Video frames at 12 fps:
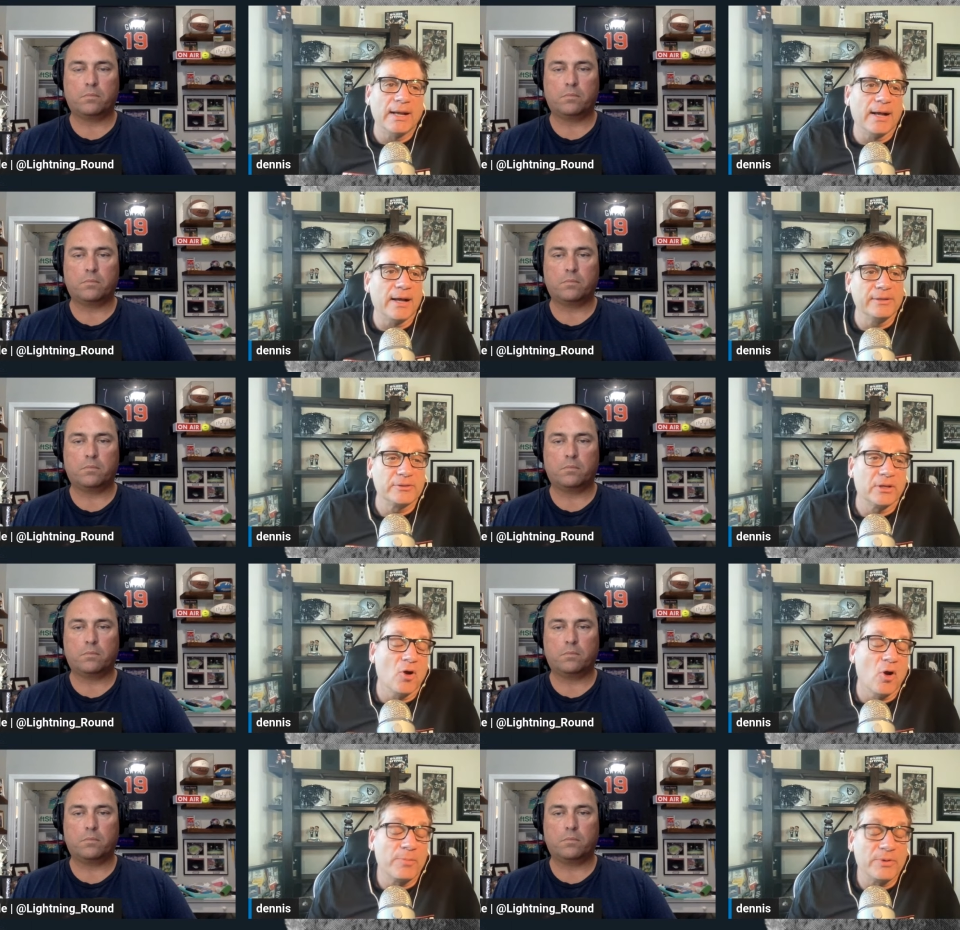Speaker 1: Uh, he's
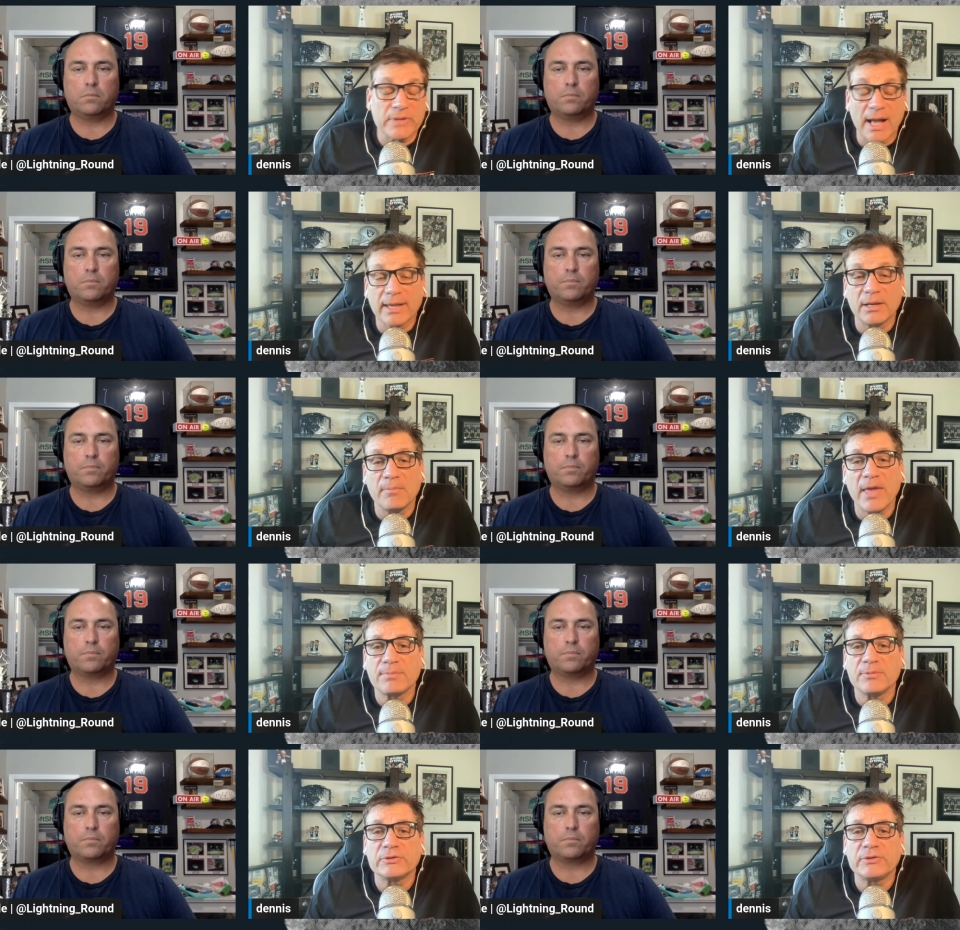going to hope he's not going to
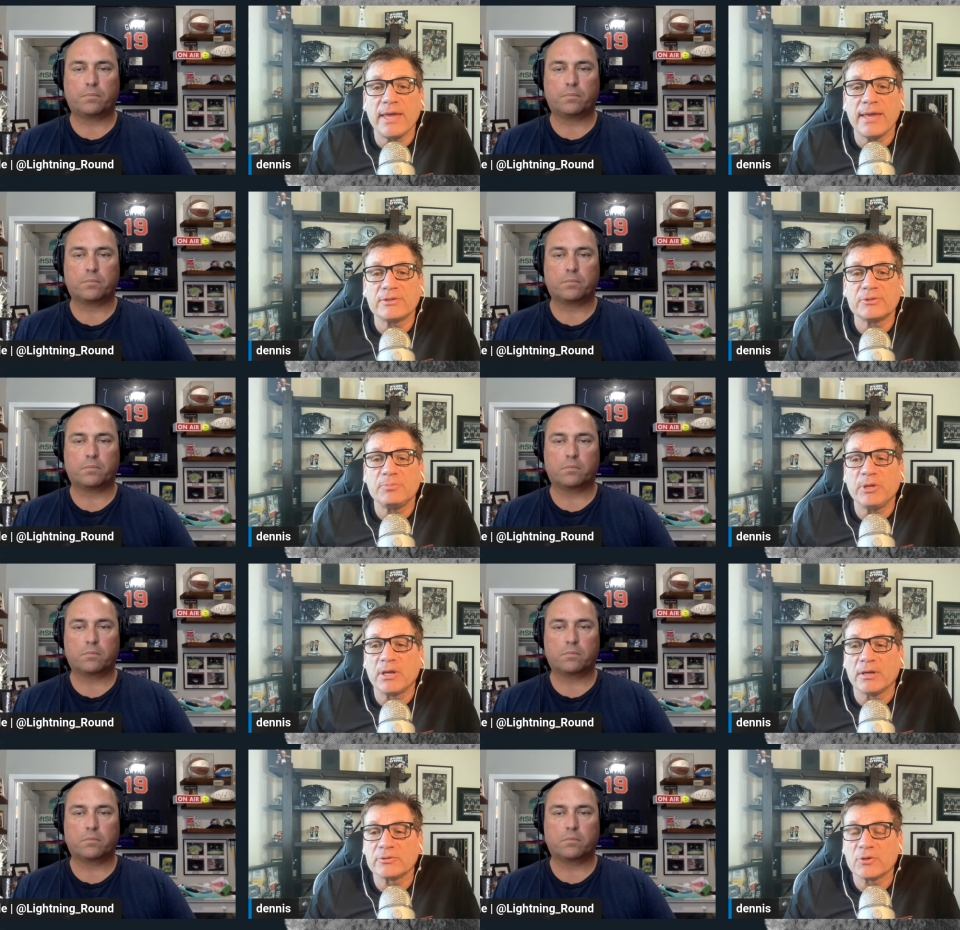make mistakes
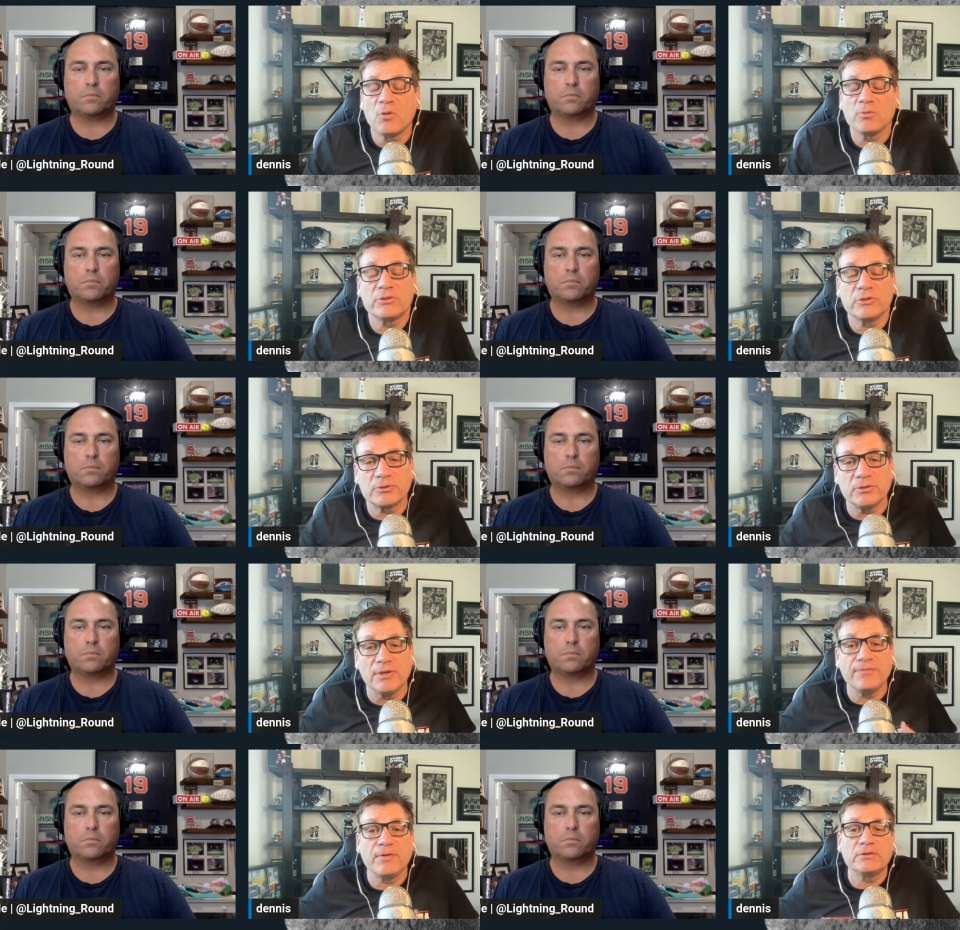because coaches,
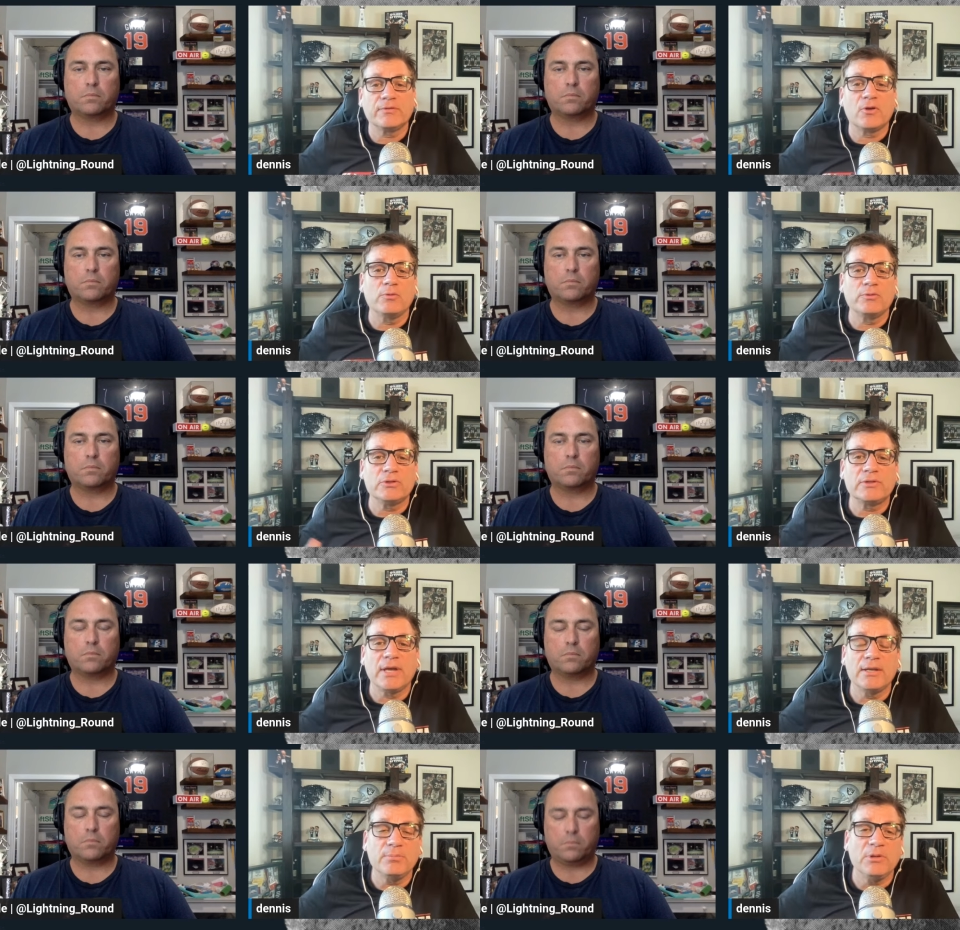defensive
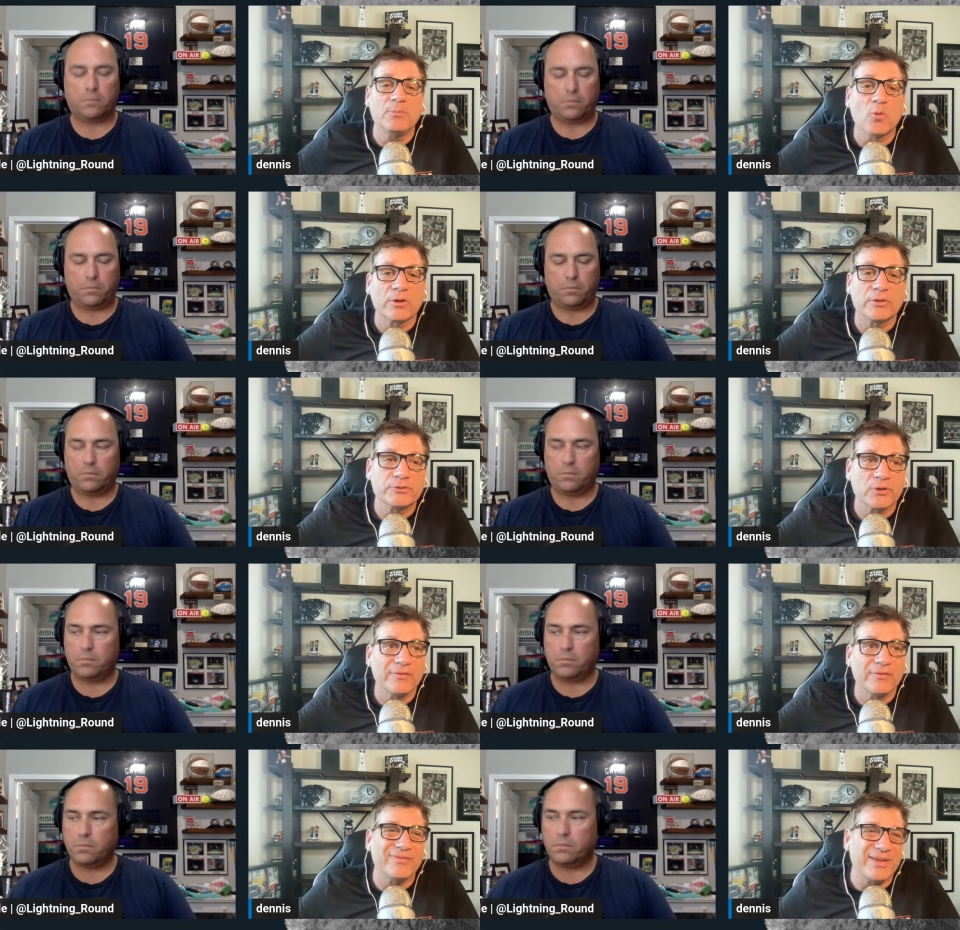coaches, tend to be more
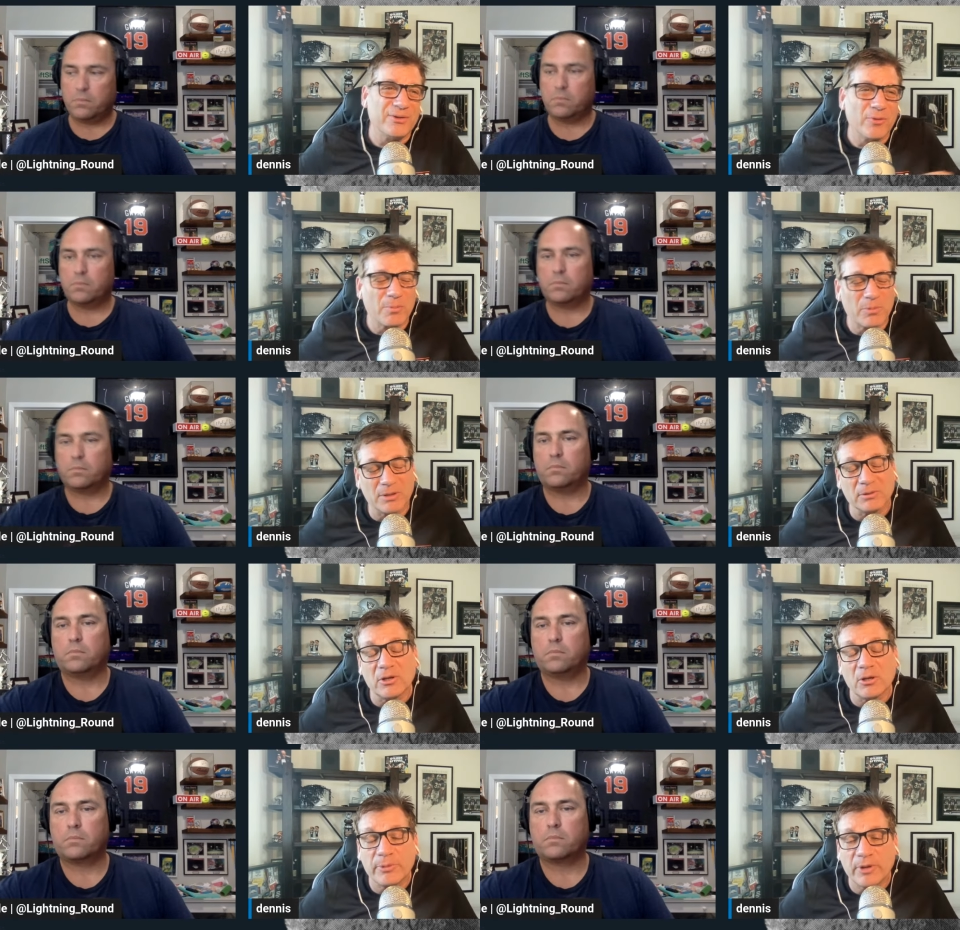conservative. I know a
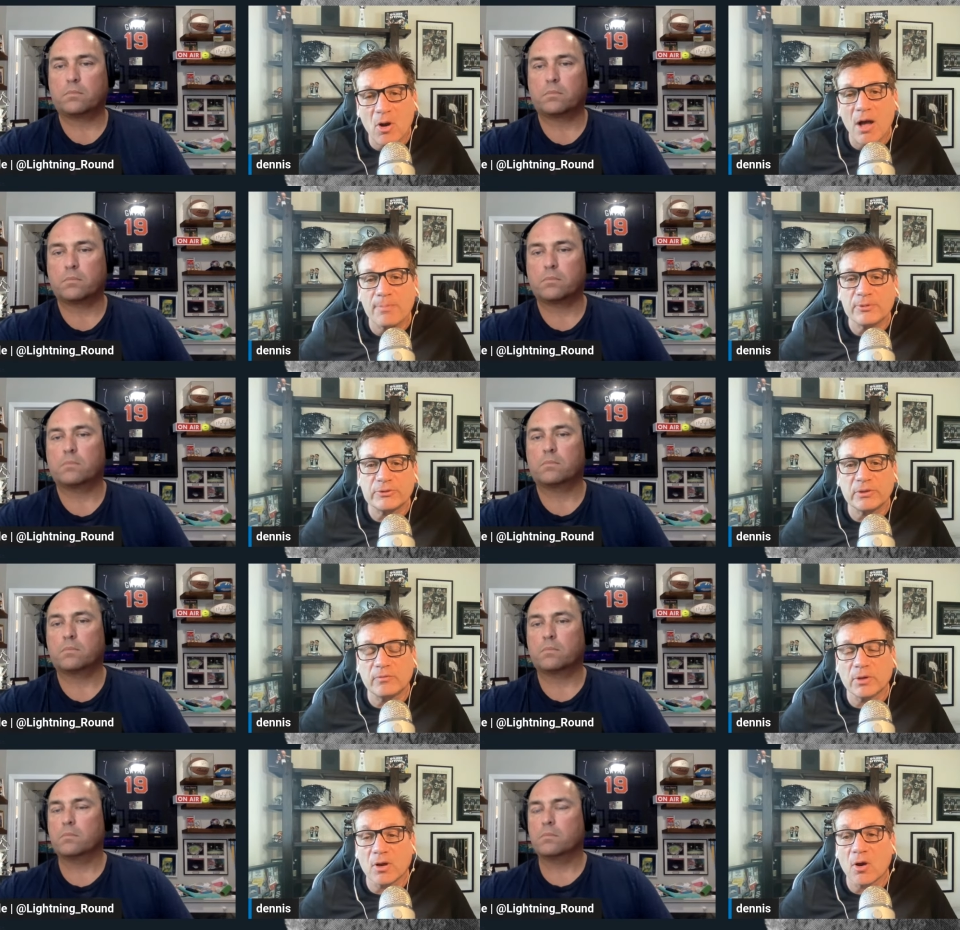little bit
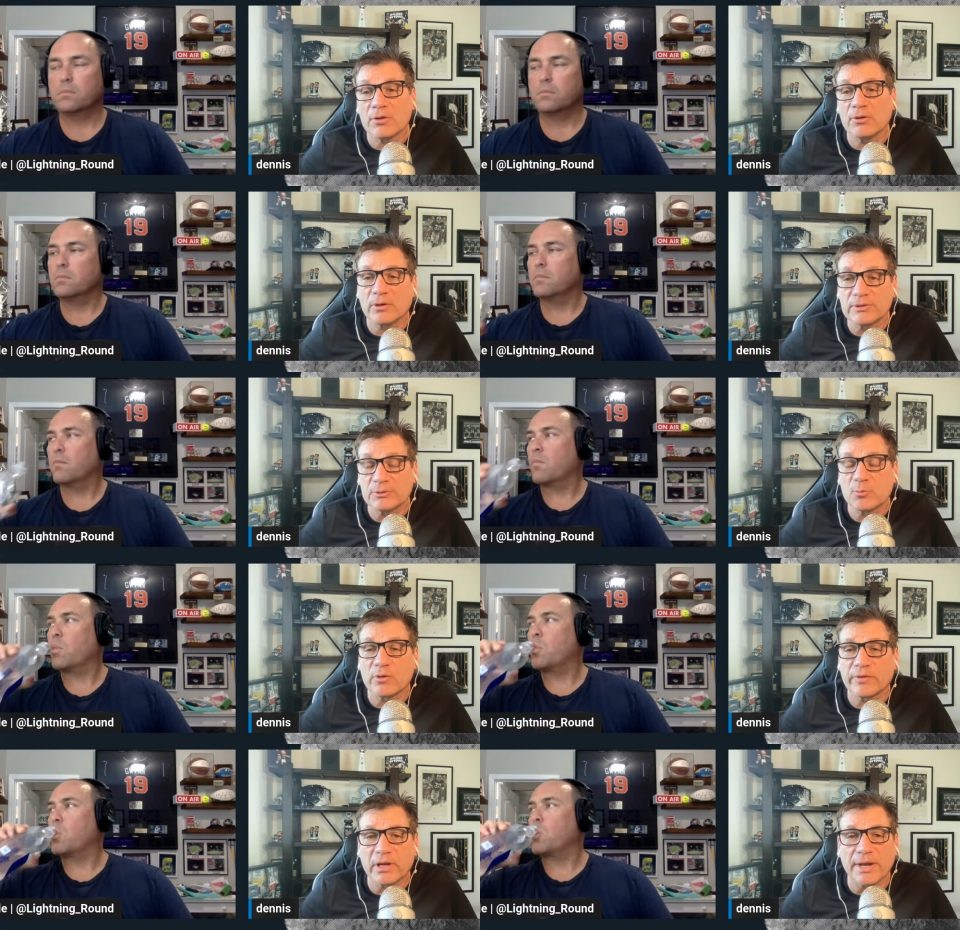opposite of what Gardner is, more of a